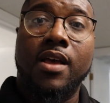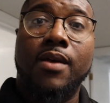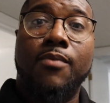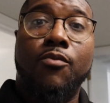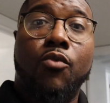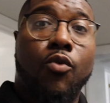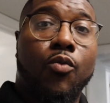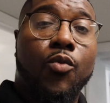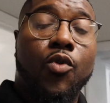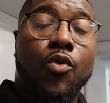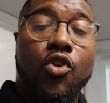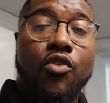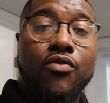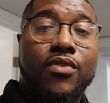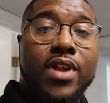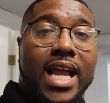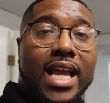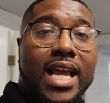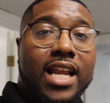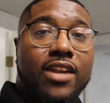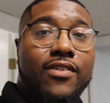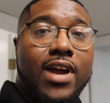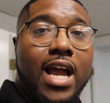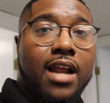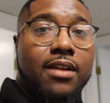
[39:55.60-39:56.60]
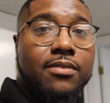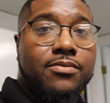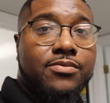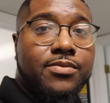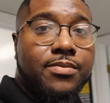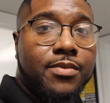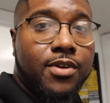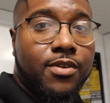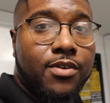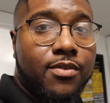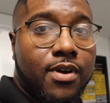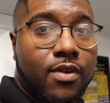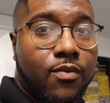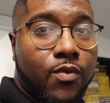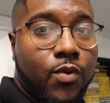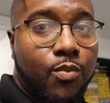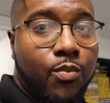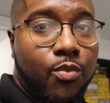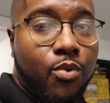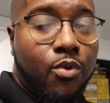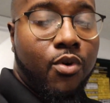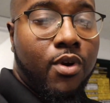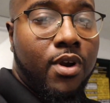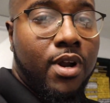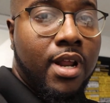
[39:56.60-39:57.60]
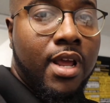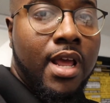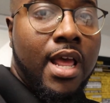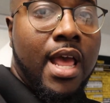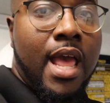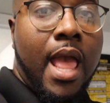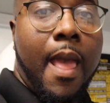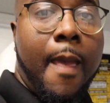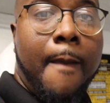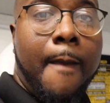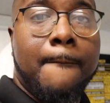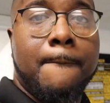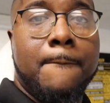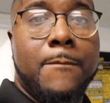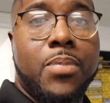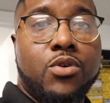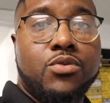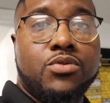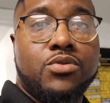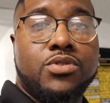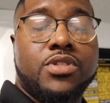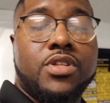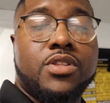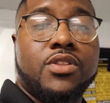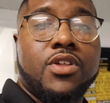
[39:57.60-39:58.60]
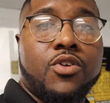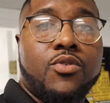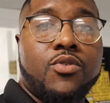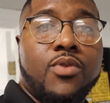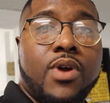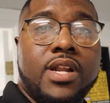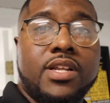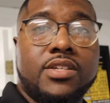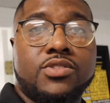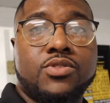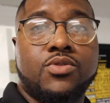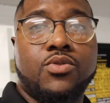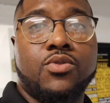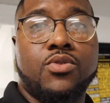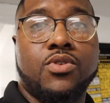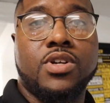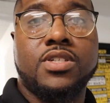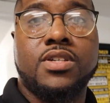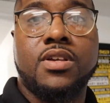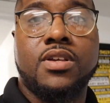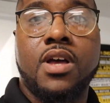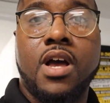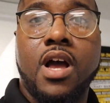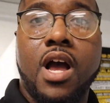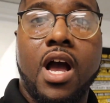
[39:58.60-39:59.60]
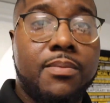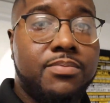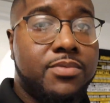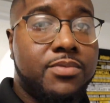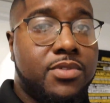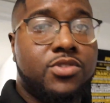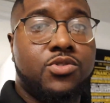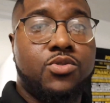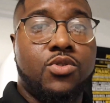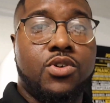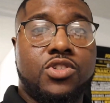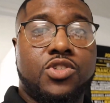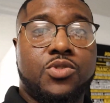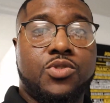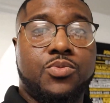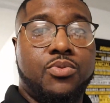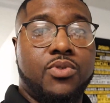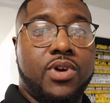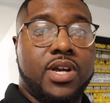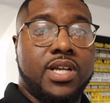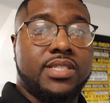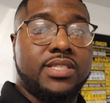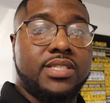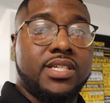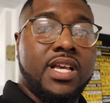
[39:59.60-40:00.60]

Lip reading: remove negative items from their credit report and boost their credit scores up to 200 points.